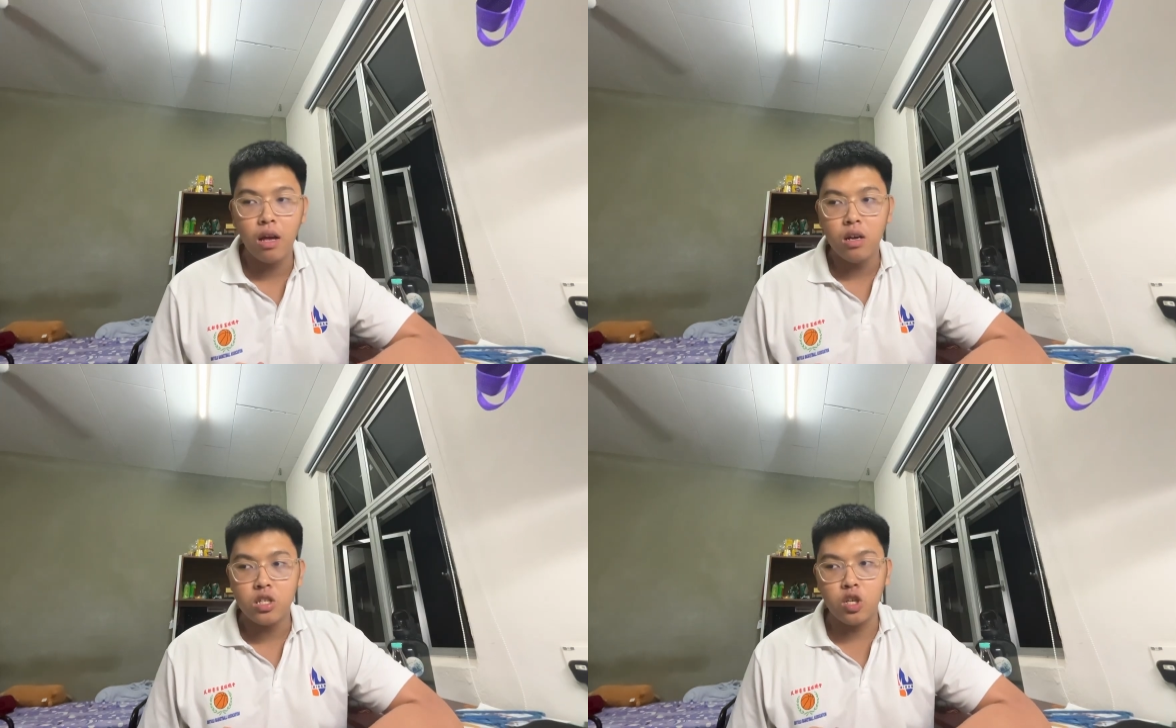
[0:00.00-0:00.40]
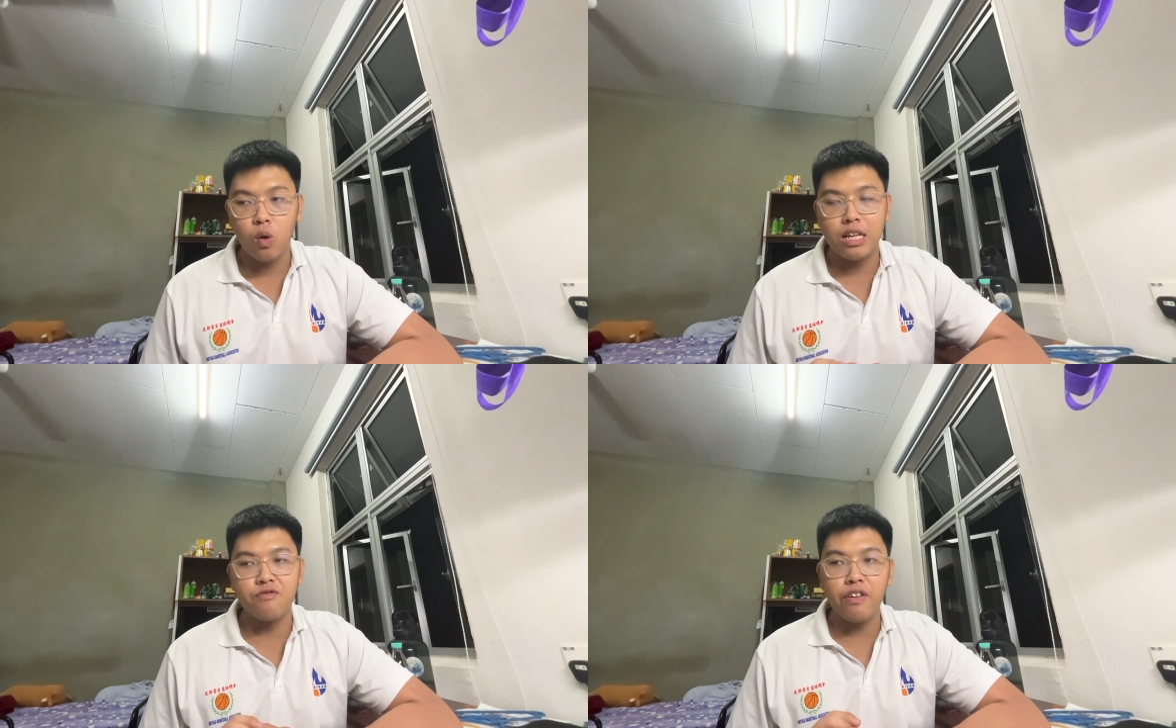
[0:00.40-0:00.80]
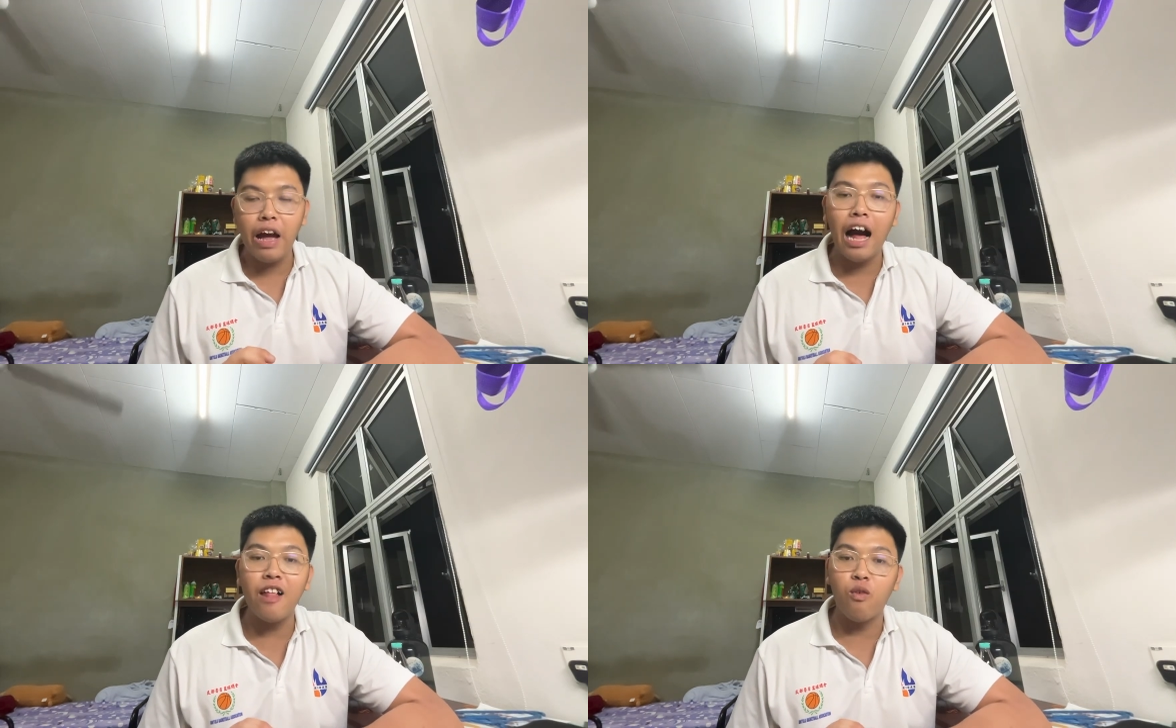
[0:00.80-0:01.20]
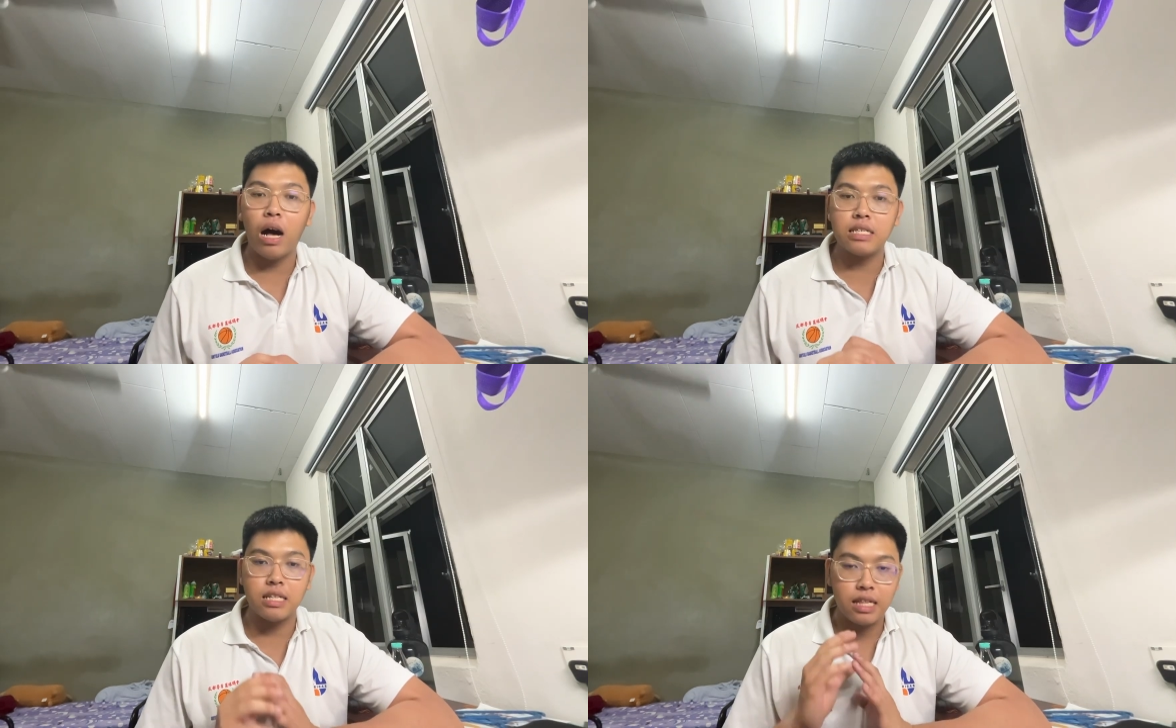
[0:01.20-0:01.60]
so it's very hard for
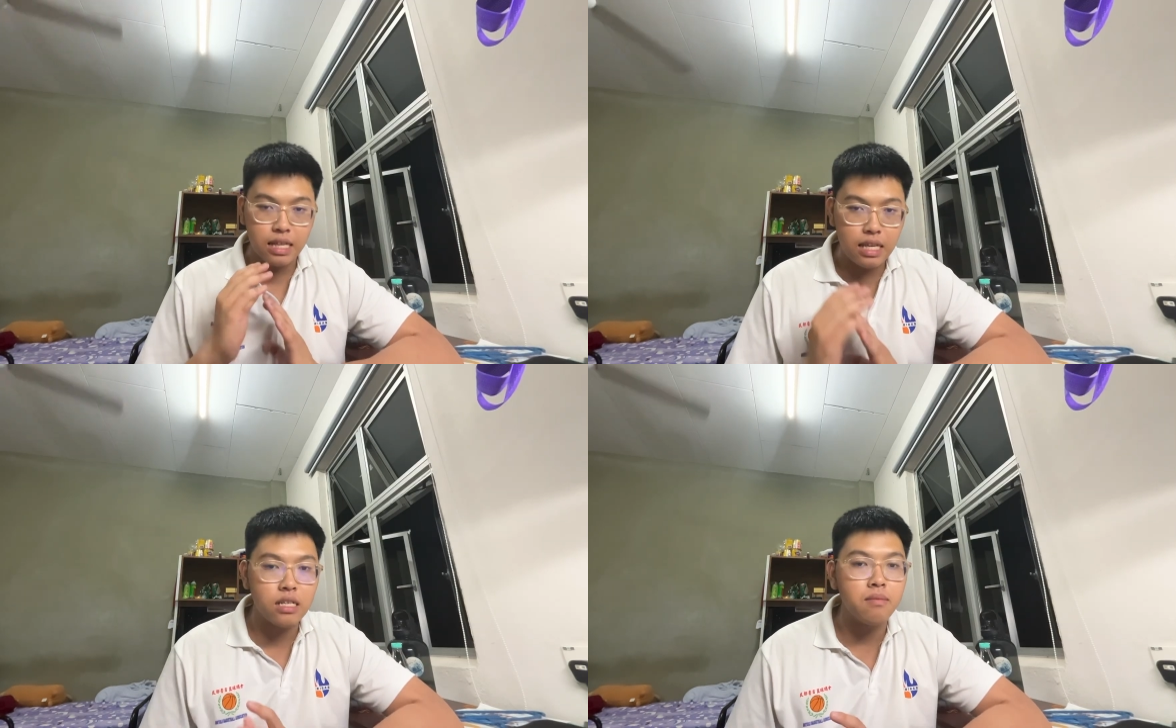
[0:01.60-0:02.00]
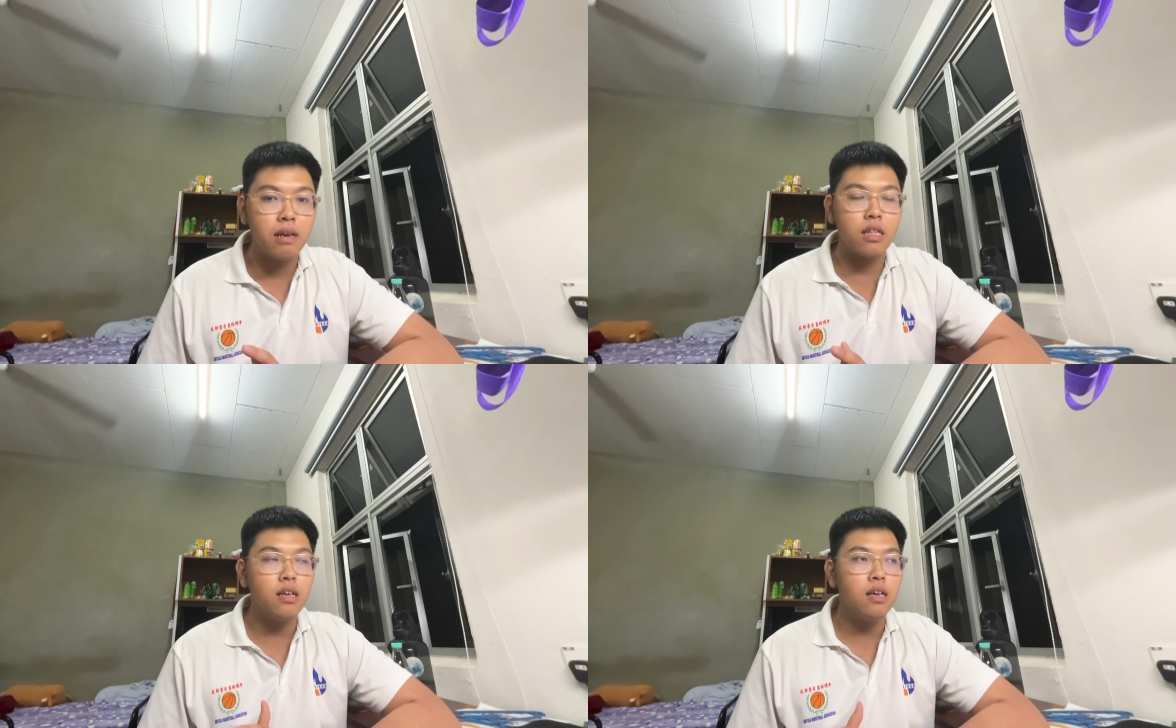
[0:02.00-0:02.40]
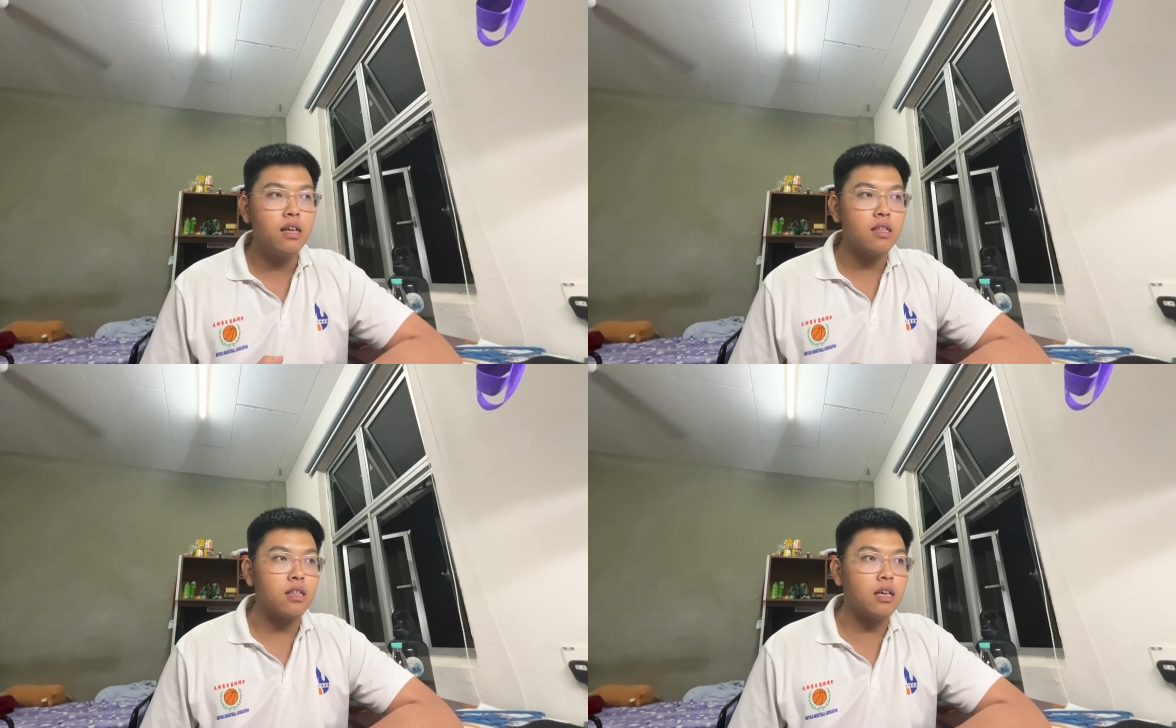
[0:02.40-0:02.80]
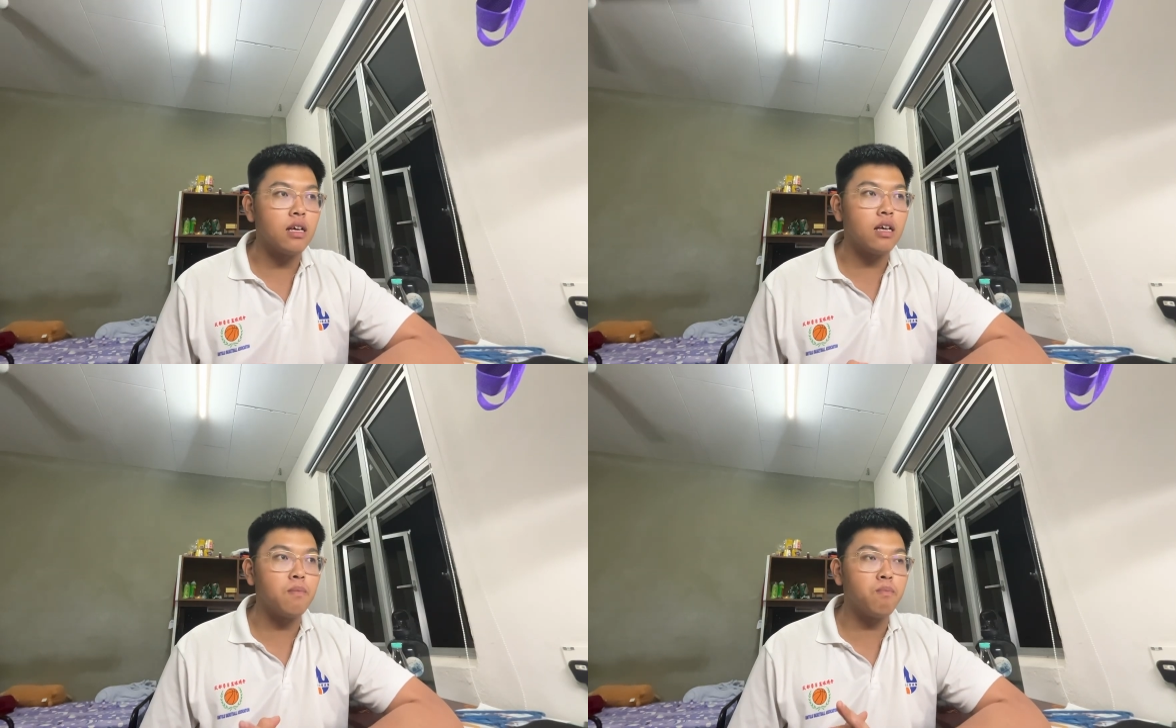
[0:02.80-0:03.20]
us to determine
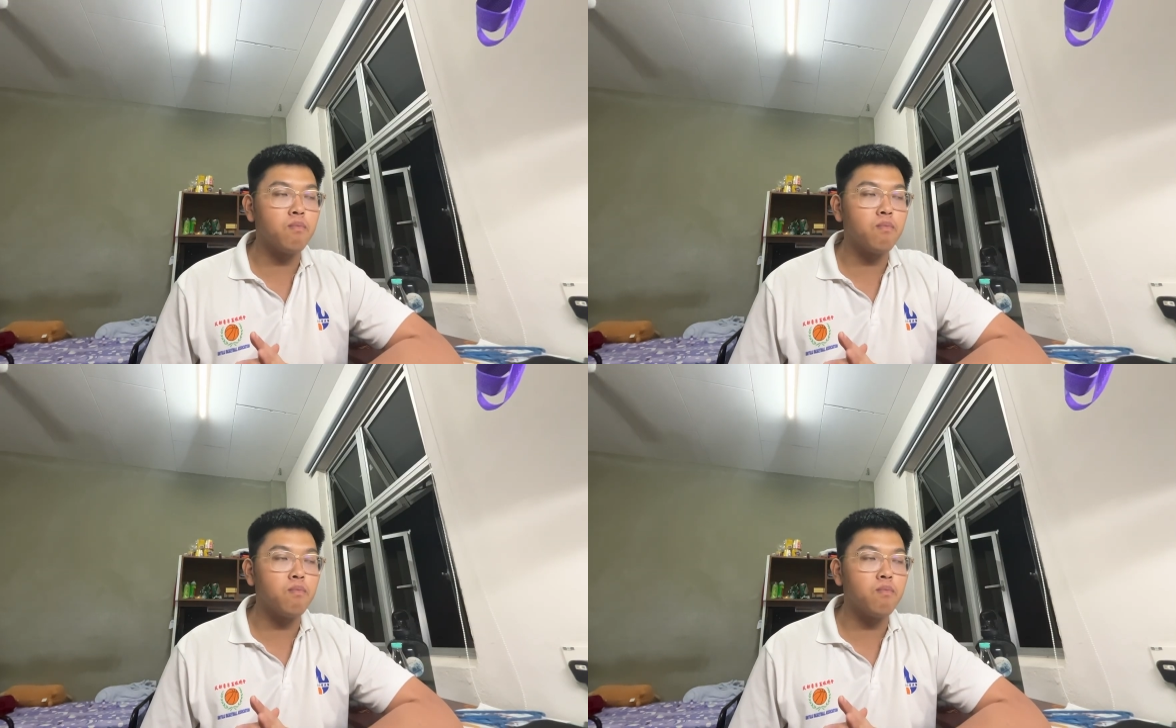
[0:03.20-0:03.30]
the